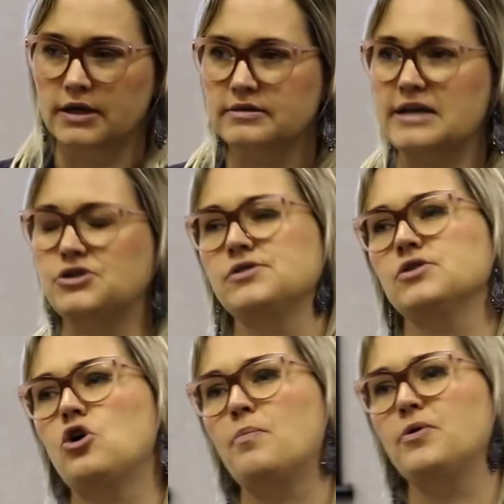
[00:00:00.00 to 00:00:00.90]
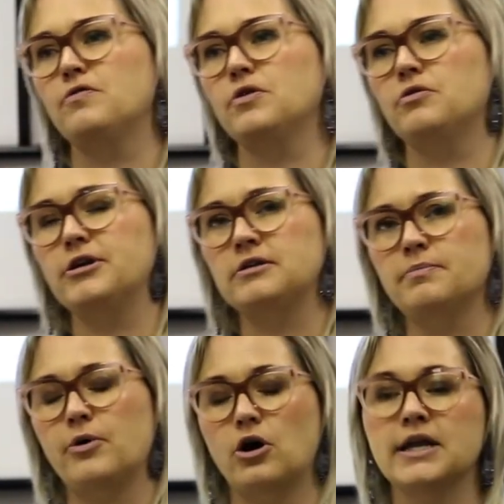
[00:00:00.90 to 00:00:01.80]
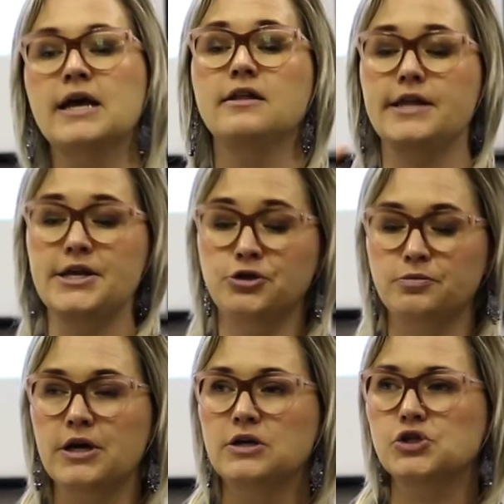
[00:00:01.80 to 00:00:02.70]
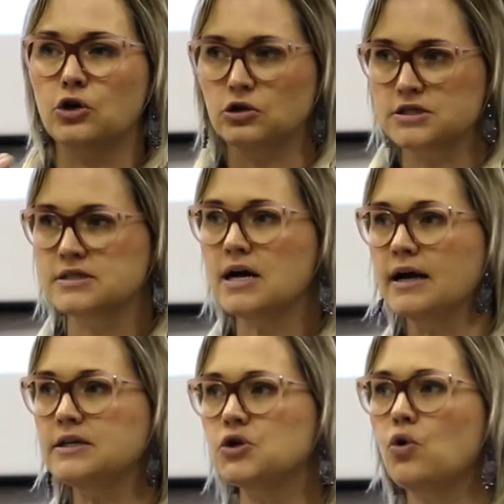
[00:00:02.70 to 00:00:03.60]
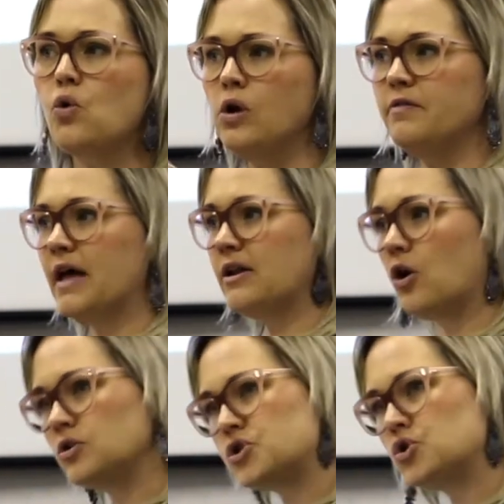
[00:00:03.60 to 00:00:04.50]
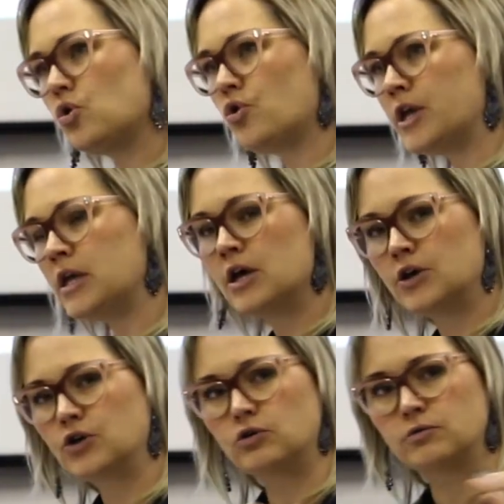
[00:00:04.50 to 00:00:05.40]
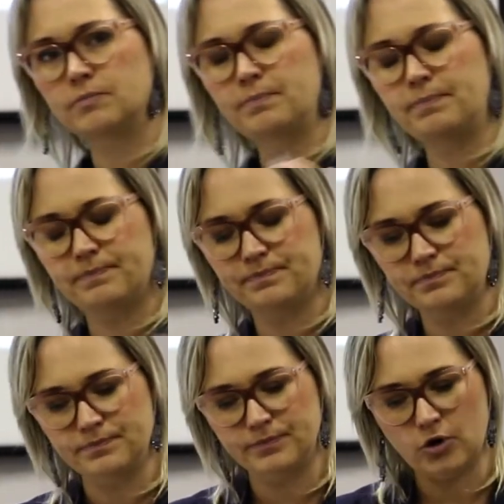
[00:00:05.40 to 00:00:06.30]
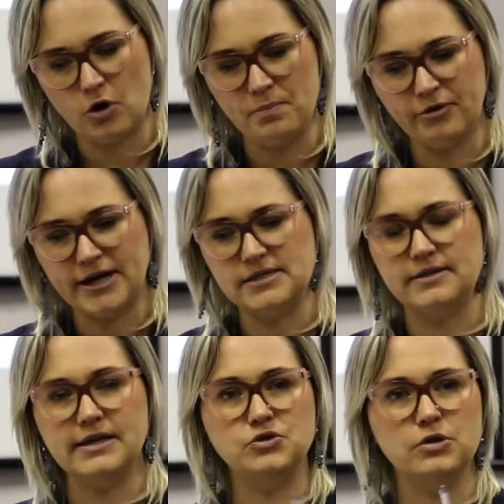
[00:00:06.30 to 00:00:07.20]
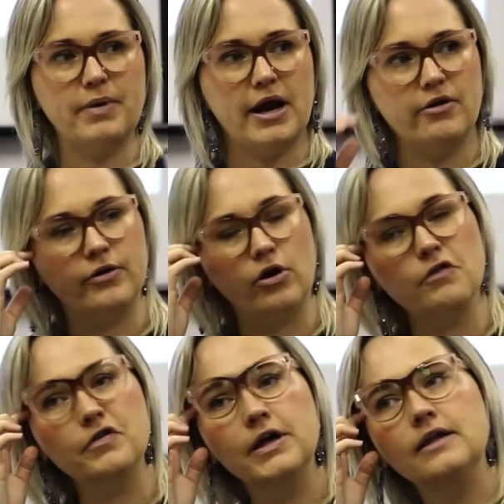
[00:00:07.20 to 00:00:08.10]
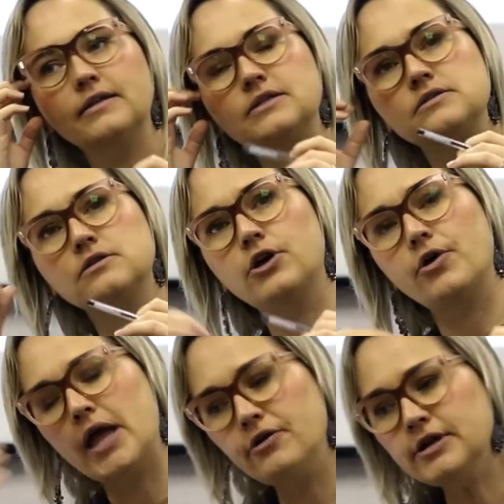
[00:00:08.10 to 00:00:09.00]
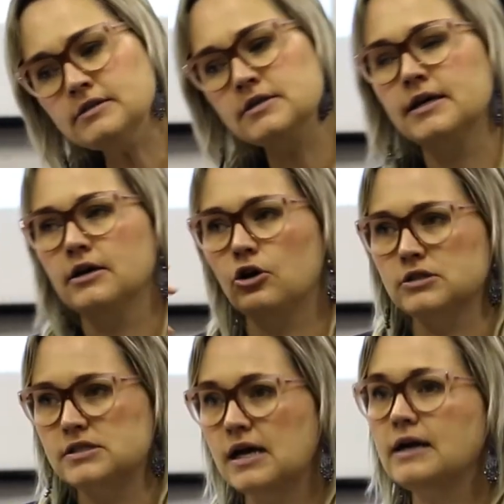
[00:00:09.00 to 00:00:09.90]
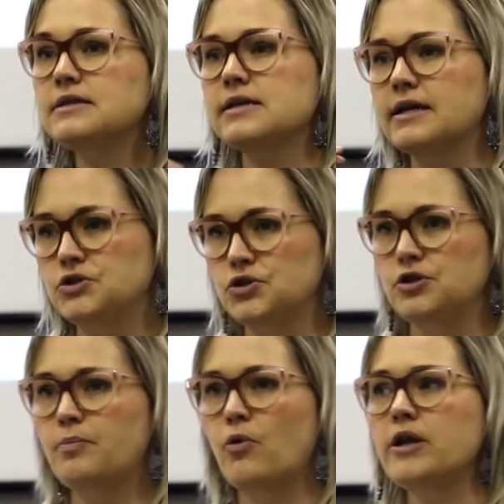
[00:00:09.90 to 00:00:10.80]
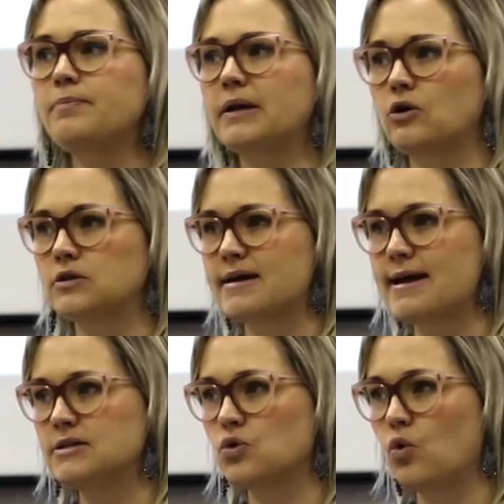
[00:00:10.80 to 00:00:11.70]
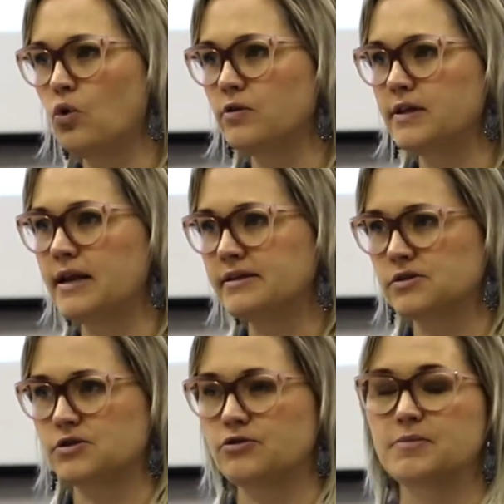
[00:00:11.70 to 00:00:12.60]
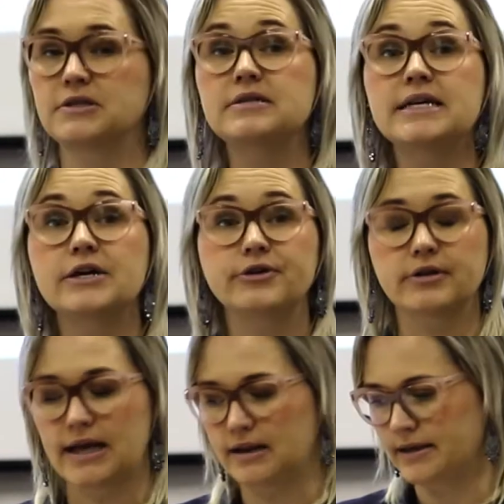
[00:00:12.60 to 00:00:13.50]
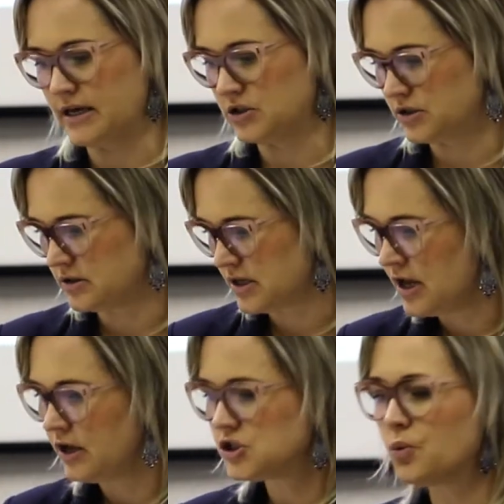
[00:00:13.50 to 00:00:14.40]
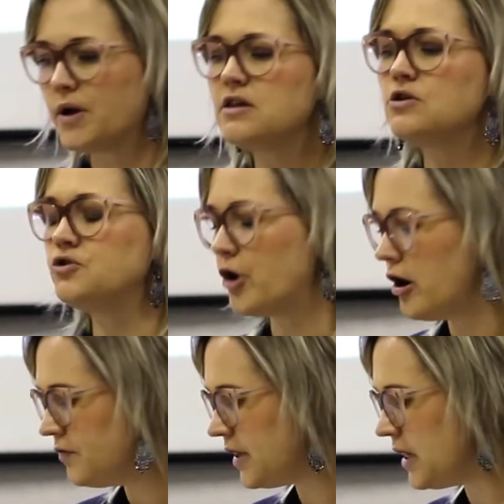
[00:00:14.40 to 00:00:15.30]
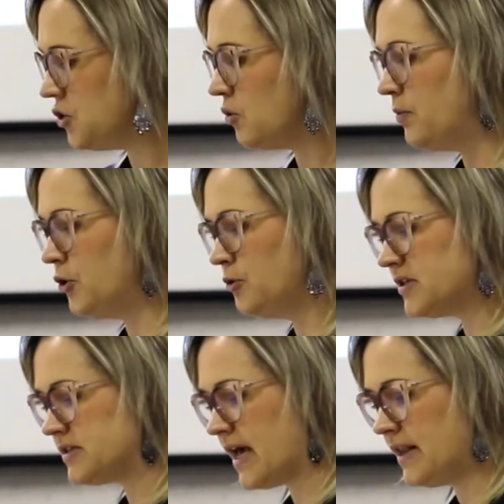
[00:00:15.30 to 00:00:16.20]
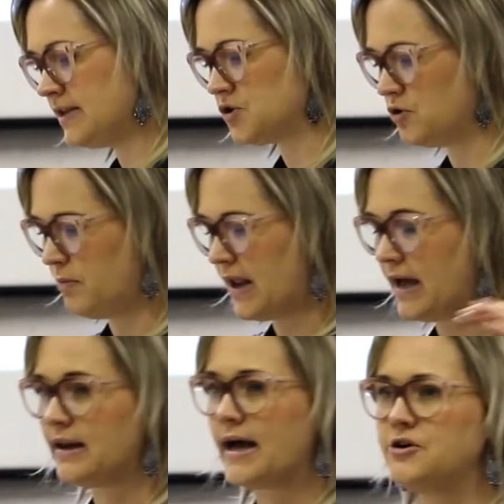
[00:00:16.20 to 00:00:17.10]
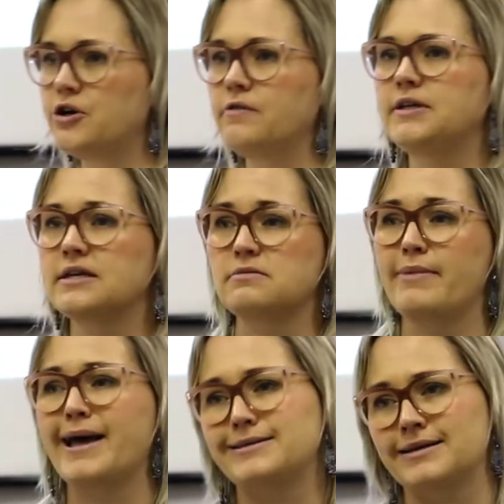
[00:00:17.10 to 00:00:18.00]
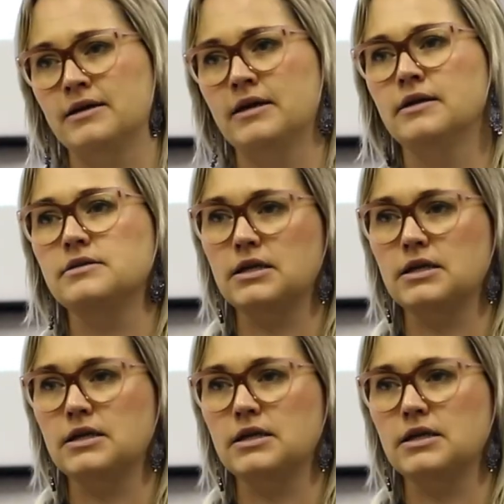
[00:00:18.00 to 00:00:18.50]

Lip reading: attached is a copy of the written part. Then so concise, so all of that whole story, you'll compress it into a paragraph that's coherent, concise, and to the point, but contains all the necessary material allegations. So whether you drove there in your blue Mercedes or your black Land Rover, doesn't matter. It's